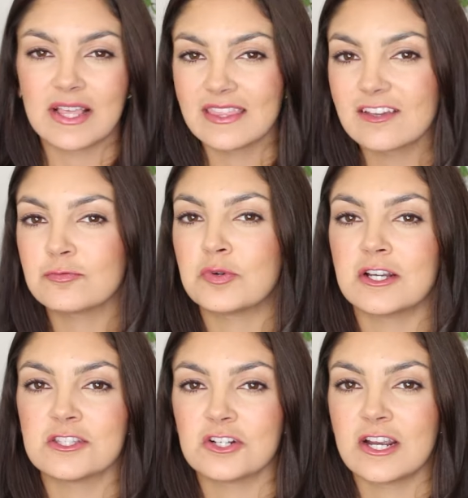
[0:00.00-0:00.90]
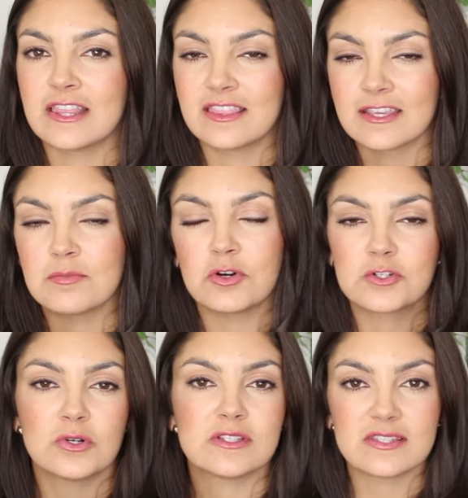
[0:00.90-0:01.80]
when I think of bronzer, I think
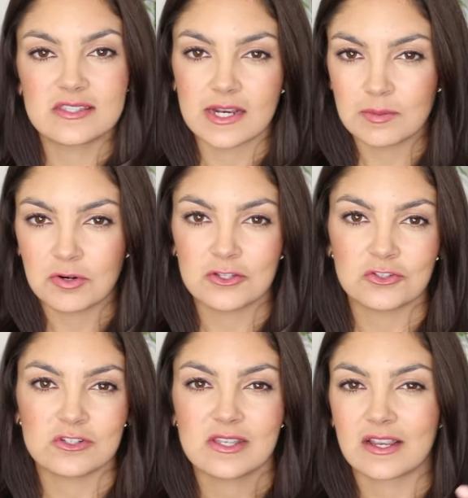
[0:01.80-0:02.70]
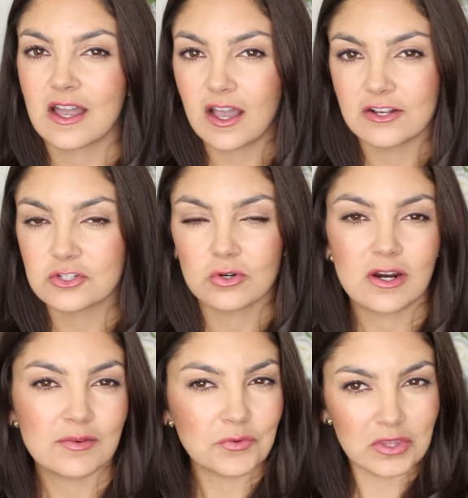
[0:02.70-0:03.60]
more towards the sunny bronzers than a contour.
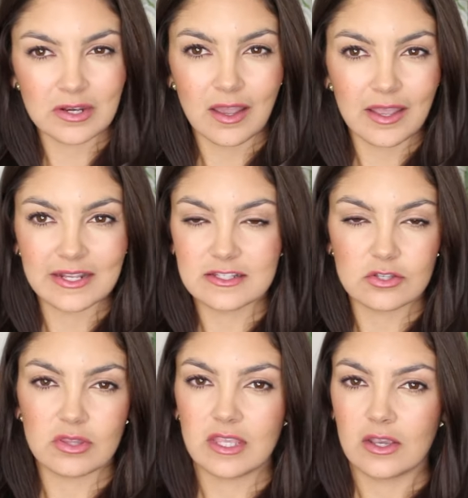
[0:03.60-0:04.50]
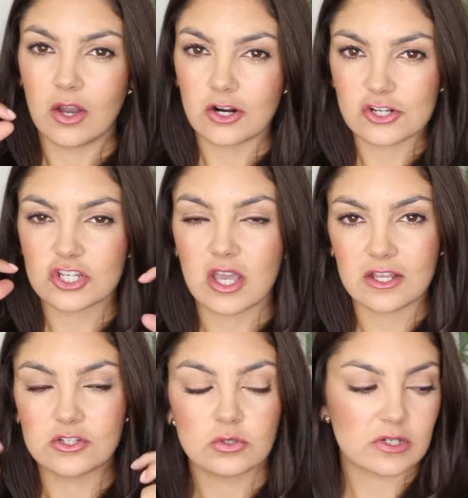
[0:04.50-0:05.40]
I'm really not into the harsh
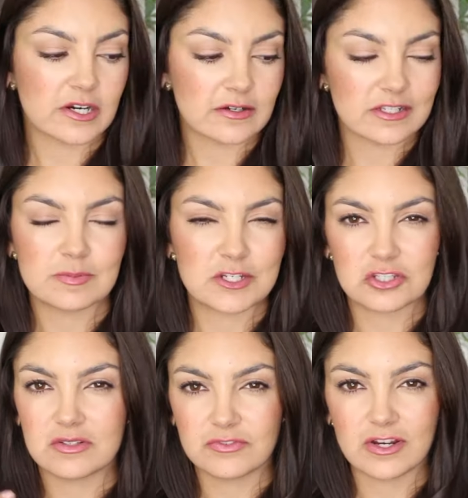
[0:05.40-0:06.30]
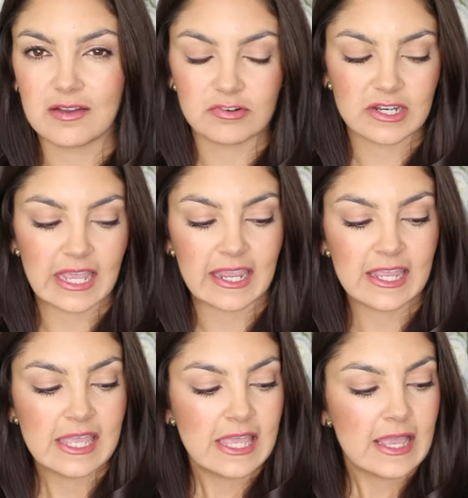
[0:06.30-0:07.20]
contour, especially for
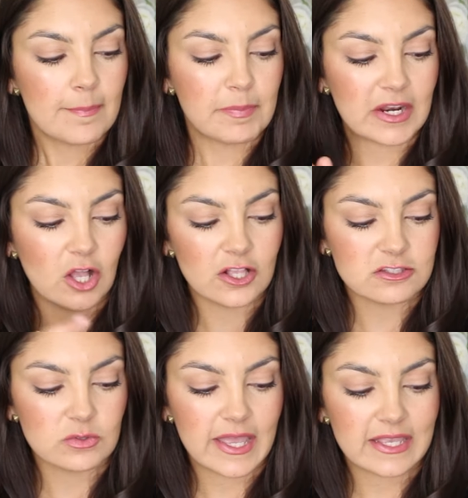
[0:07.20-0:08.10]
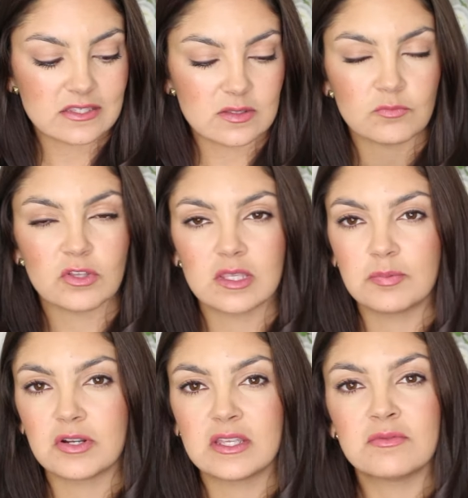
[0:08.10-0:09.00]
everyday. But it also has some
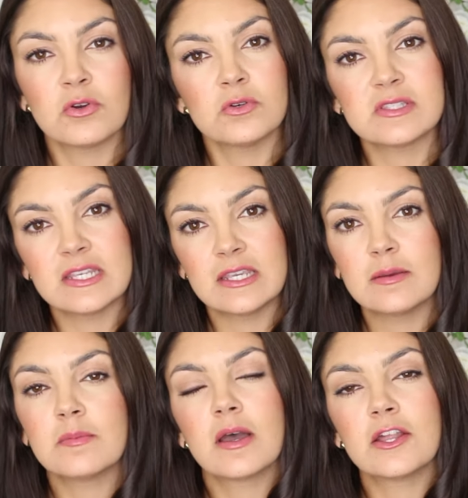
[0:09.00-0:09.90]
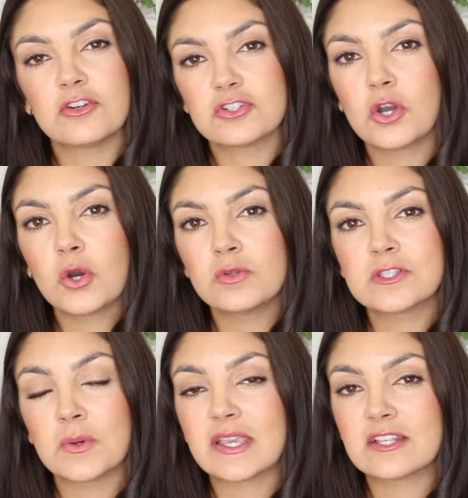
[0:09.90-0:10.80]
really pretty rosy
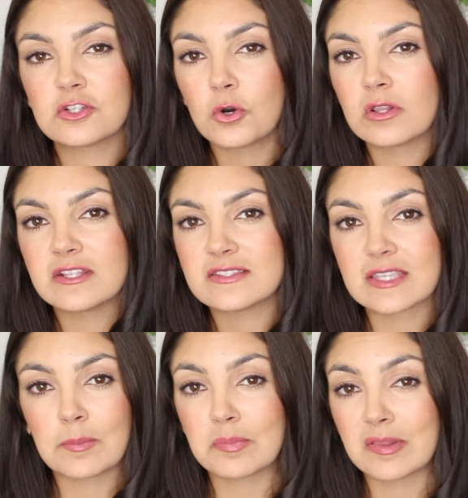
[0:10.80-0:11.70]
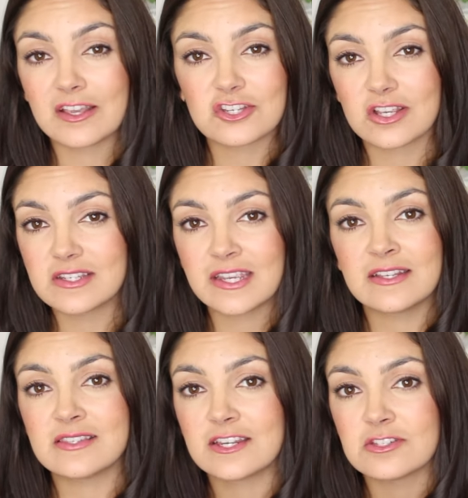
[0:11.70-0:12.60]
undertones, so I can totally skip blush on
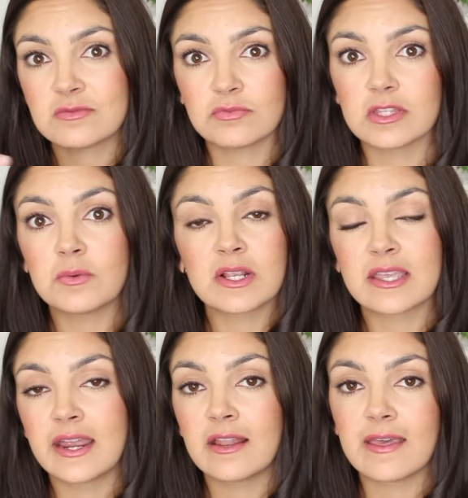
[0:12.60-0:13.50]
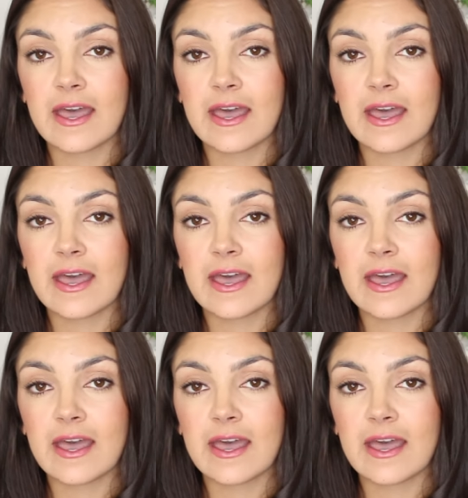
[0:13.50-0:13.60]
days that I just really want to get out of